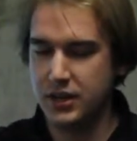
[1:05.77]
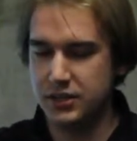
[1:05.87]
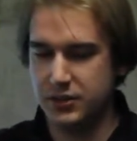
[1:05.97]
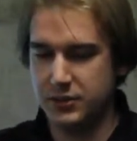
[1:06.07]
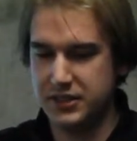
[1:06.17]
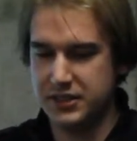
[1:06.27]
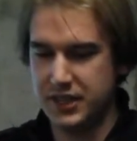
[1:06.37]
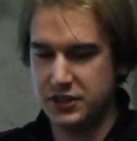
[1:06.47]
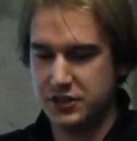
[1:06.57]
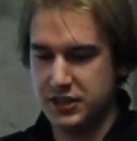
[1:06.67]
So it was
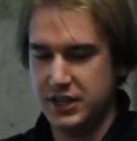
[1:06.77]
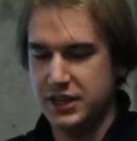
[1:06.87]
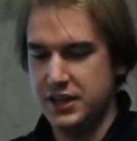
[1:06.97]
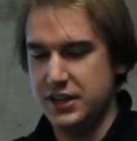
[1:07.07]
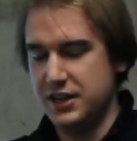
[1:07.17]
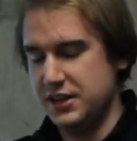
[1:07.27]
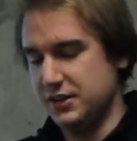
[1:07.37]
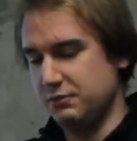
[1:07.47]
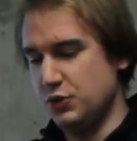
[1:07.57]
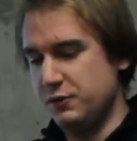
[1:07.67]
essentially
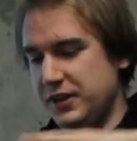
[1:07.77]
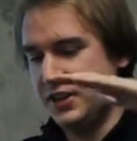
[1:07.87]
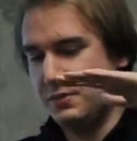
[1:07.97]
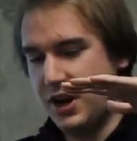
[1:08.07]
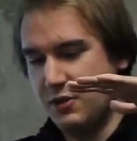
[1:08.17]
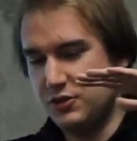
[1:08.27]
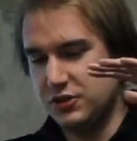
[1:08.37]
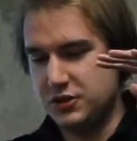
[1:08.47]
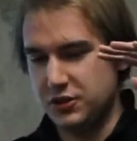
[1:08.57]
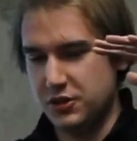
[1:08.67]
moving them out
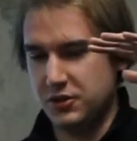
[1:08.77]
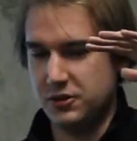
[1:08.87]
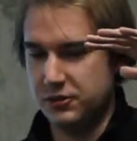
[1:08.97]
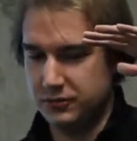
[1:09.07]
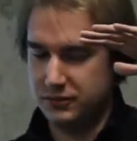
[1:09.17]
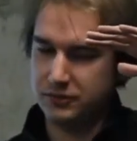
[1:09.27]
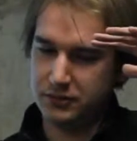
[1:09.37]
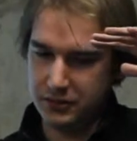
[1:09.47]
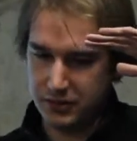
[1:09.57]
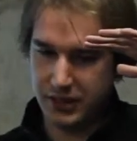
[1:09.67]
just so
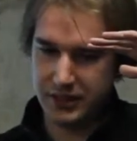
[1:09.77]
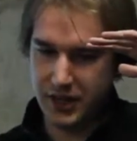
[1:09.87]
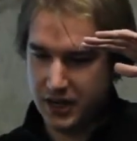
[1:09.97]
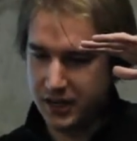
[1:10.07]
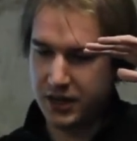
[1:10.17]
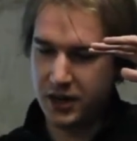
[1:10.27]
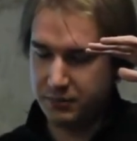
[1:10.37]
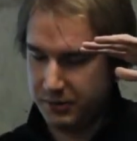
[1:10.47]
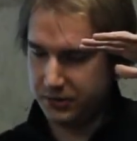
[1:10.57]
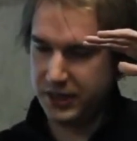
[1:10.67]
like Deng and other
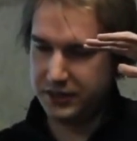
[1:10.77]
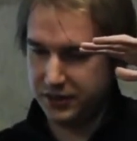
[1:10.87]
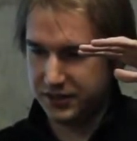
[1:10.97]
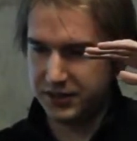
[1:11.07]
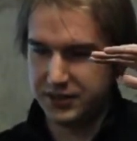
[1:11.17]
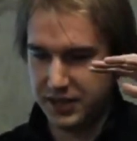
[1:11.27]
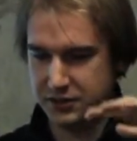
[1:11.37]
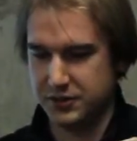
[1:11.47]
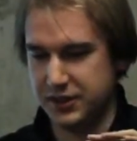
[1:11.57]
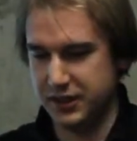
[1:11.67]
people can get their
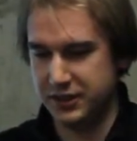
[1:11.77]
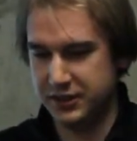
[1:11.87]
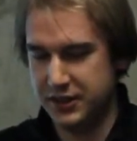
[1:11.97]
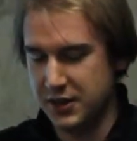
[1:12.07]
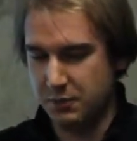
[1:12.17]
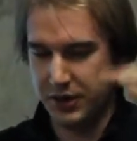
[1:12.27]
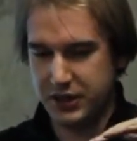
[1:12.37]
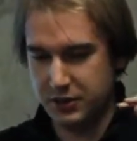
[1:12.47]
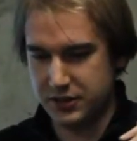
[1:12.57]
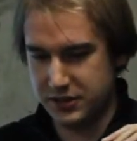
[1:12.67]
successors in, but
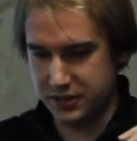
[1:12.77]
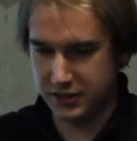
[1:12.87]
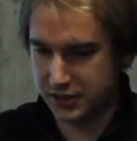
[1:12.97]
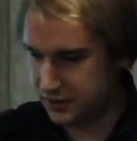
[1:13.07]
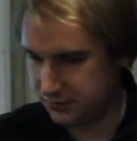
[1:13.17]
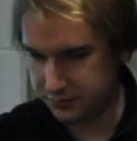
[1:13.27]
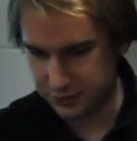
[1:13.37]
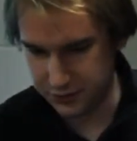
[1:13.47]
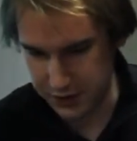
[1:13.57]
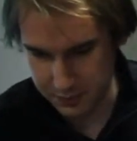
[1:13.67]
they were still
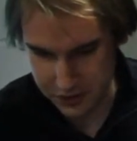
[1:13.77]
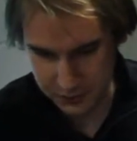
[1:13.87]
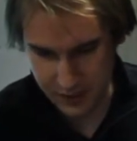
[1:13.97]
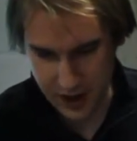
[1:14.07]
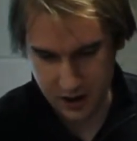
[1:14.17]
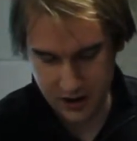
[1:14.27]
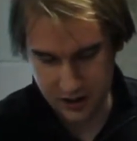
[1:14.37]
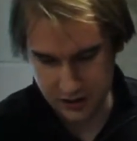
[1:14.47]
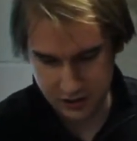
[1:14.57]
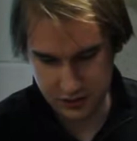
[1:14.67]
pretty much in power,
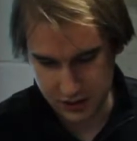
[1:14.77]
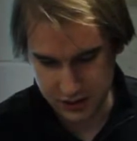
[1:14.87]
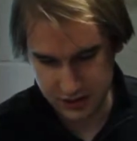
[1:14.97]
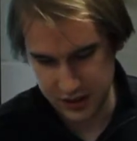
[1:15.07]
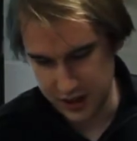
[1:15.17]
and also just